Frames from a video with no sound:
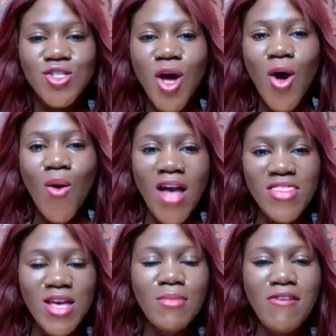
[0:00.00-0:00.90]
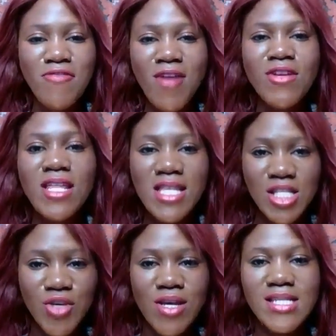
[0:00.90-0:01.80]
So I think my favorite in the
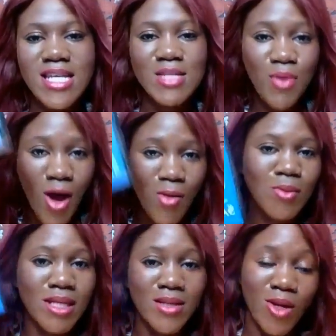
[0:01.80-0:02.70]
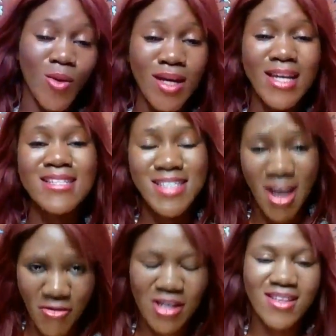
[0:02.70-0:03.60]
series is
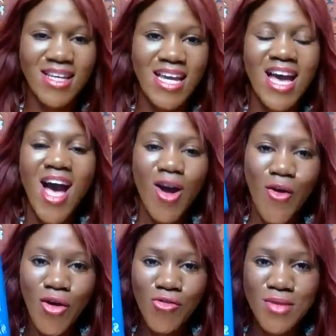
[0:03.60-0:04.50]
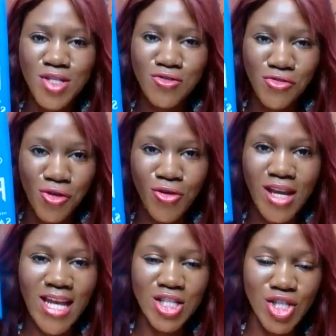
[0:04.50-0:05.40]
definitely A Court of Mist and
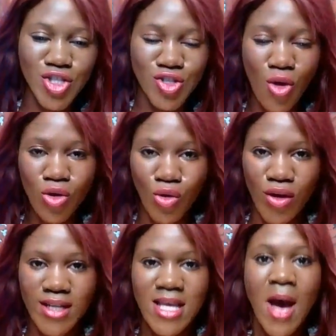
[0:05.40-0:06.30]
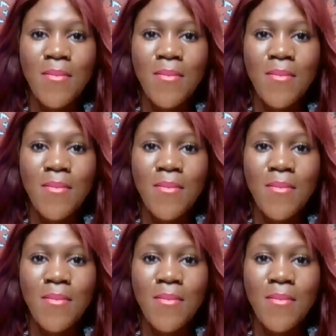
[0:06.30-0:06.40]
Fury. It's just so glorious.